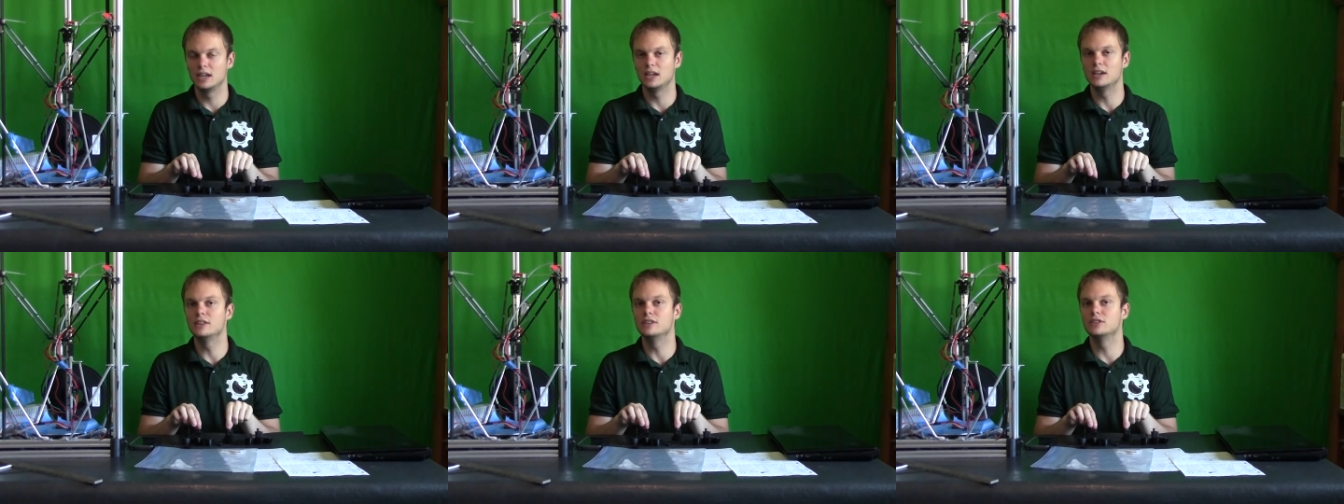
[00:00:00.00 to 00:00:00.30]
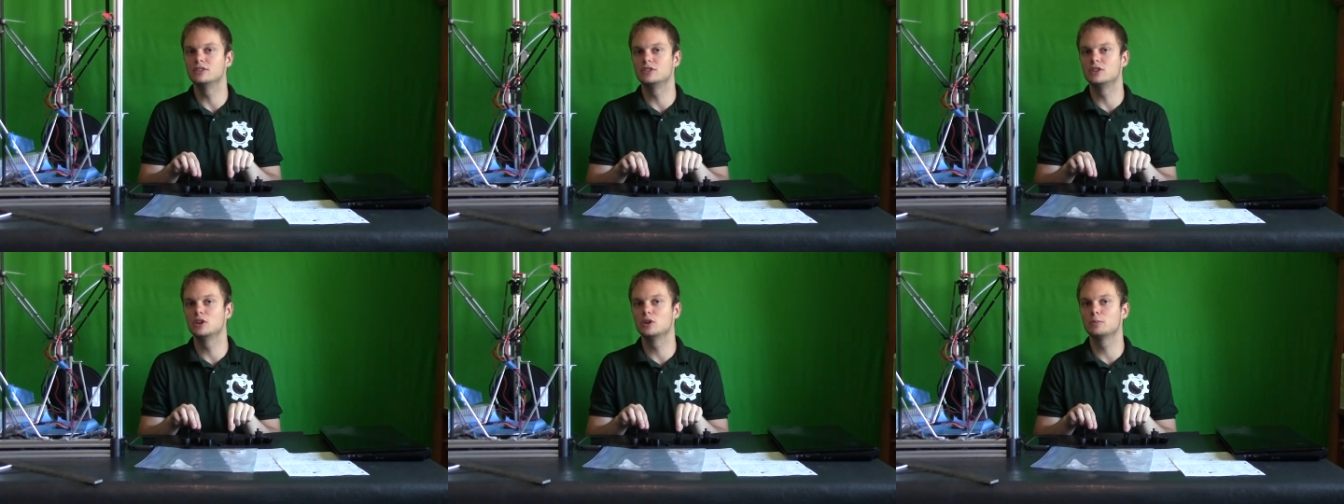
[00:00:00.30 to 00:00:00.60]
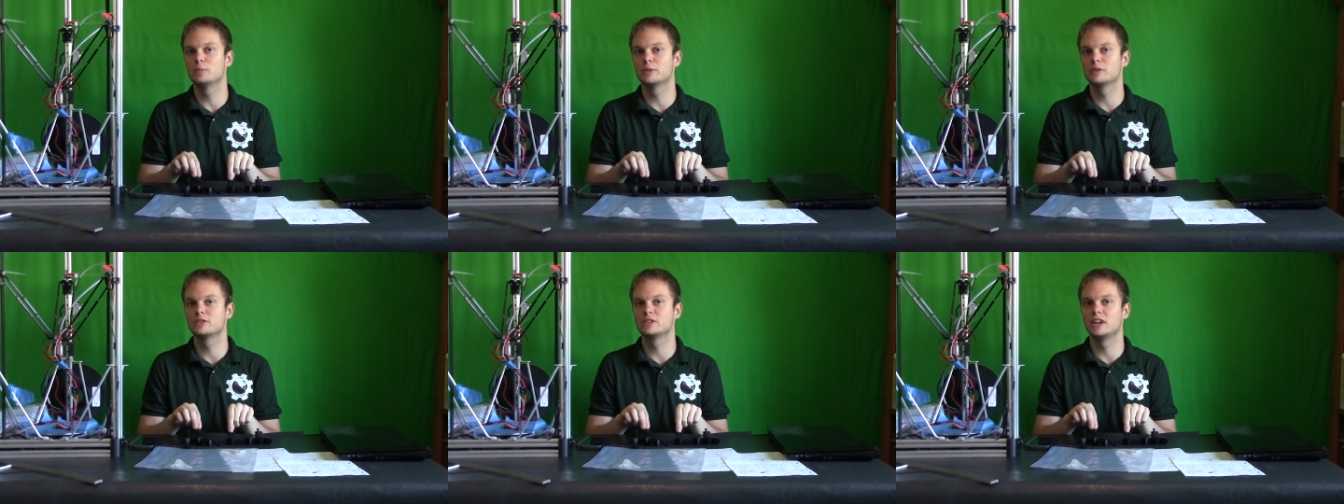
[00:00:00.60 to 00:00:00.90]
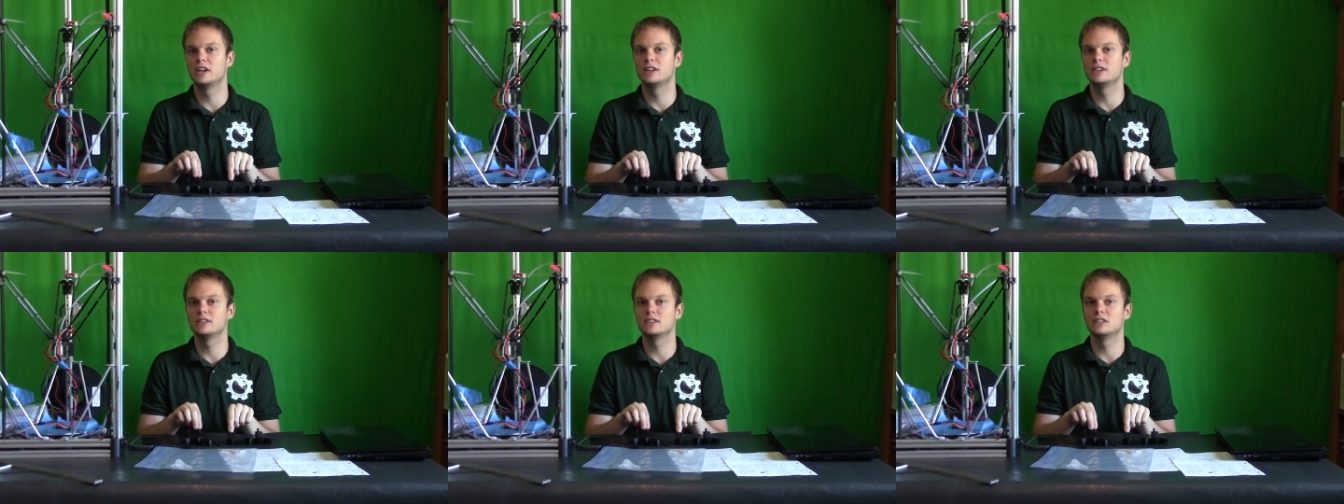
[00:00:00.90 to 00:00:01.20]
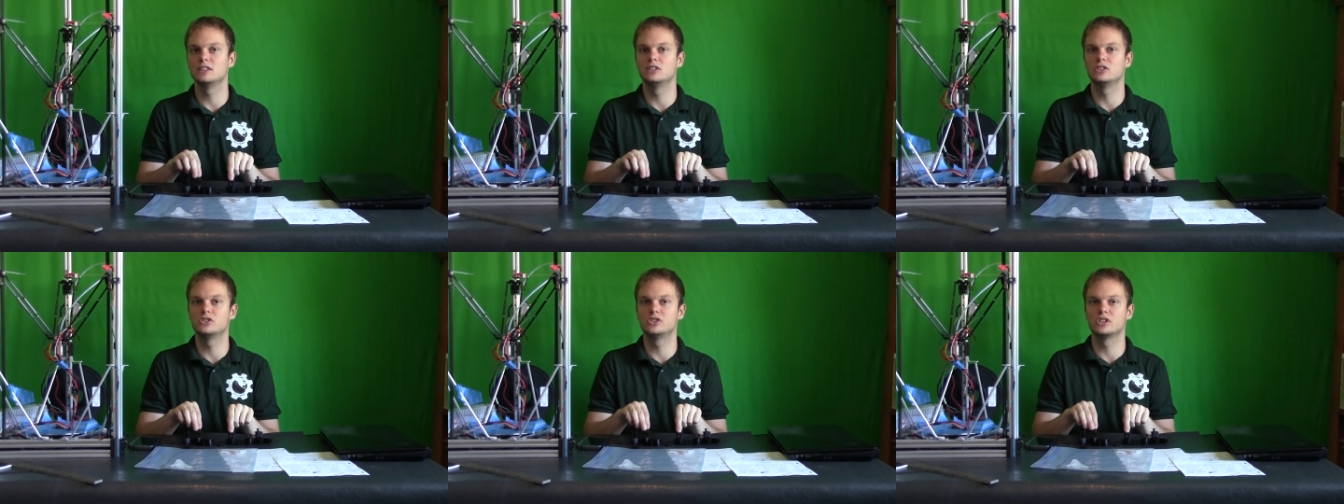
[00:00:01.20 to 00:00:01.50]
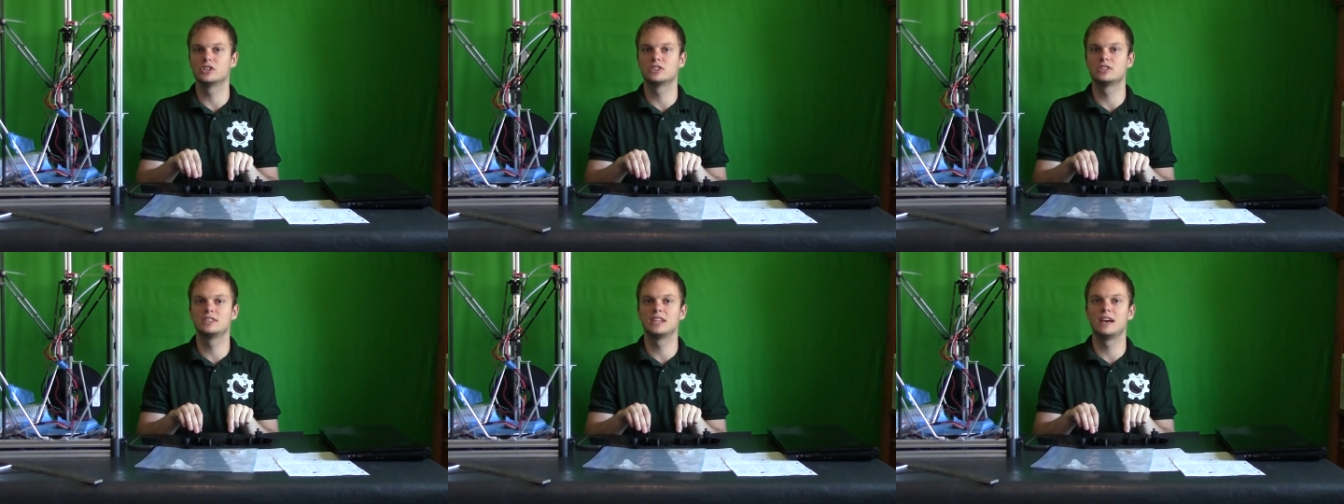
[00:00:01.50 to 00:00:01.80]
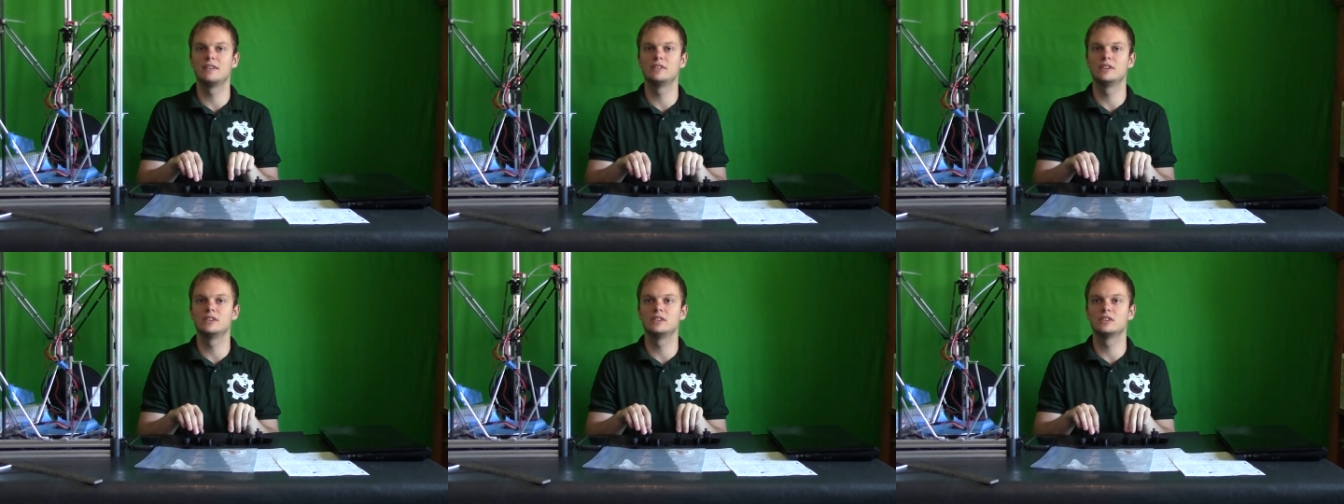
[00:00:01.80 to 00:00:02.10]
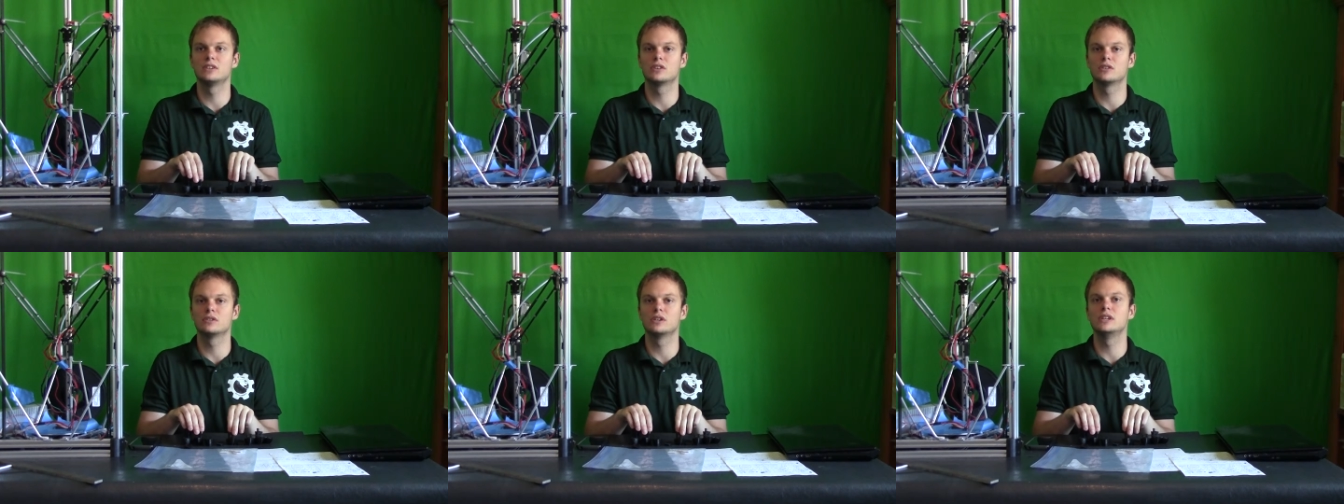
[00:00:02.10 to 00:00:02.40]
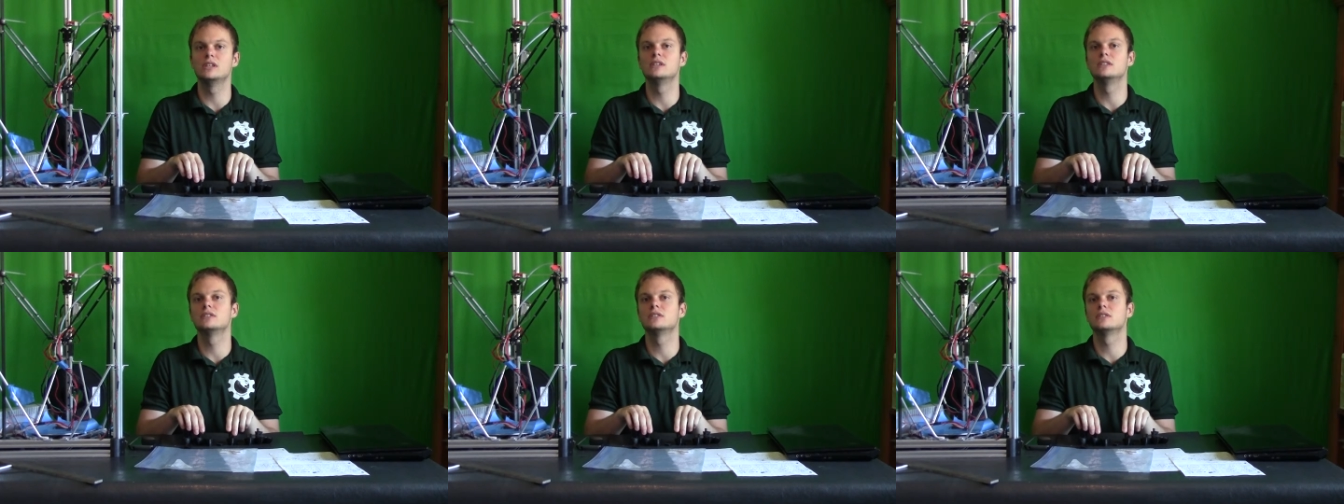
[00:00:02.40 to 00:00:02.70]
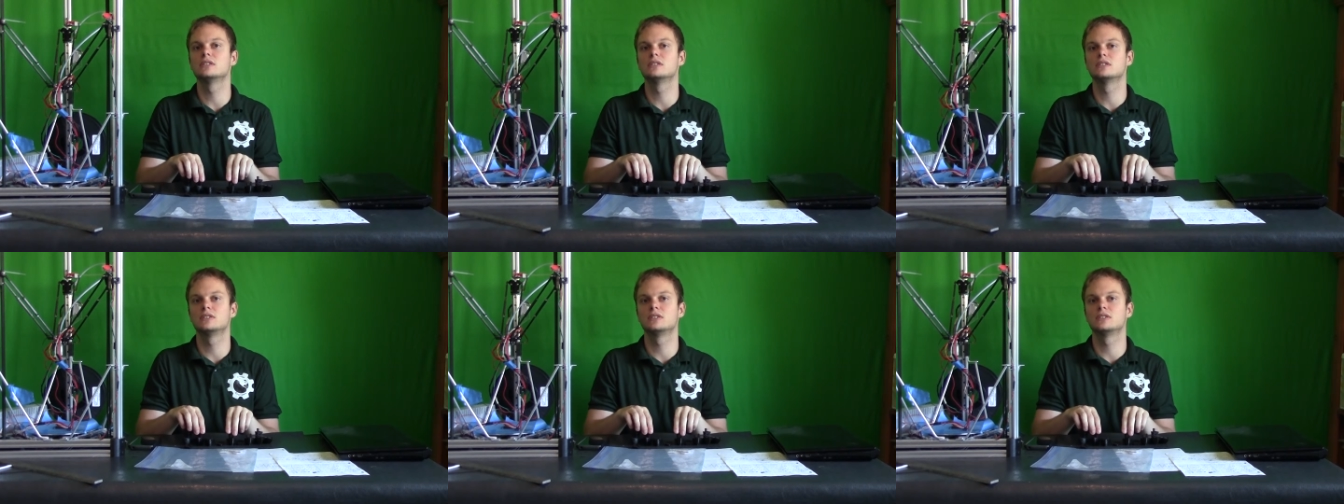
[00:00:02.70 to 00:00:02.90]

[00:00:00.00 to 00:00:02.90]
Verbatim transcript: and the zero percent is just seven degrees